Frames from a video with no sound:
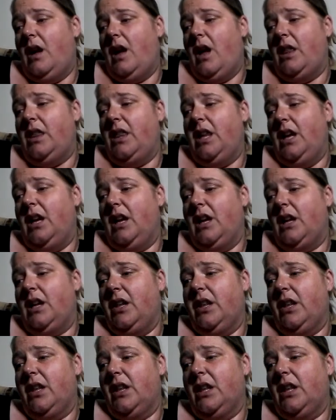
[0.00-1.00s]
and think
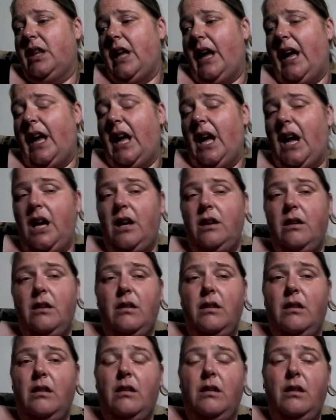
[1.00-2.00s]
that,
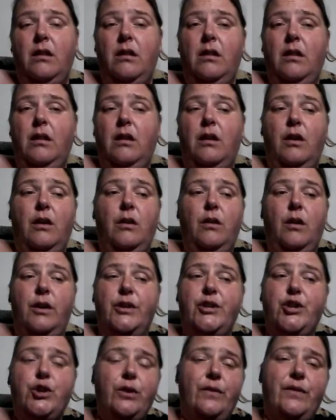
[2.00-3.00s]
you know, I
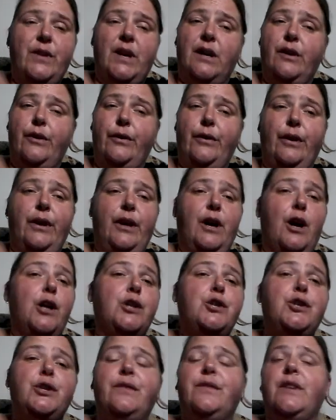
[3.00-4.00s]
should have done it earlier. I
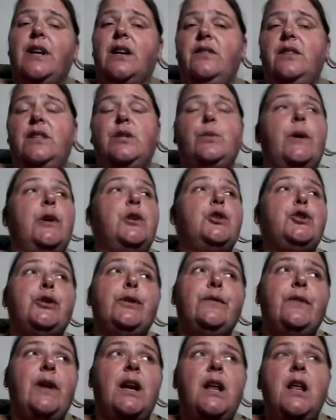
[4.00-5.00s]
should have done it this way. I should
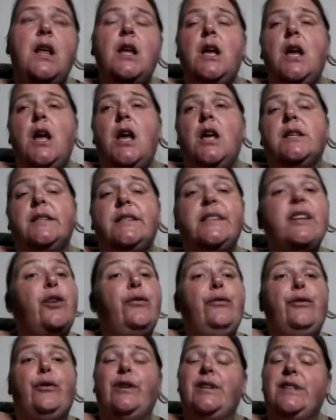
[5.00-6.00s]
have done
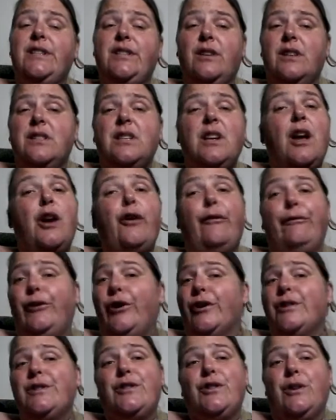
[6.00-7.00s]
self-criticising, and I've
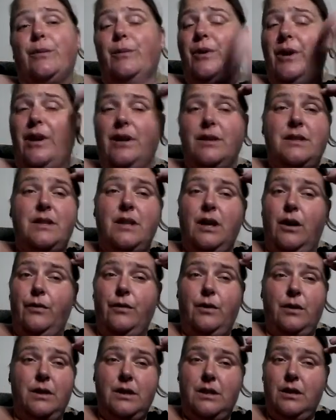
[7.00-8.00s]
got to stop
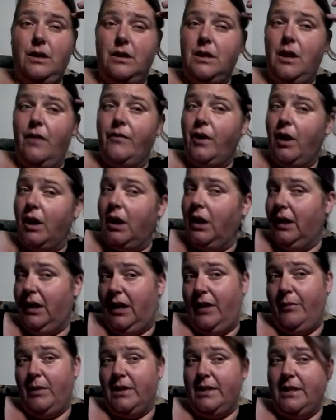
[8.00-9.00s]
self-criticising. I've got to
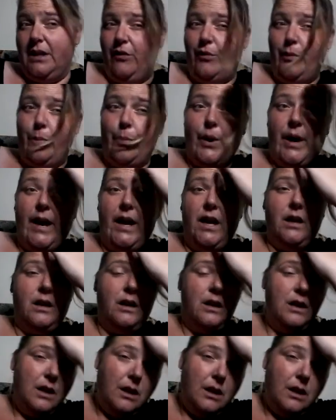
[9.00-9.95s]
give myself a break.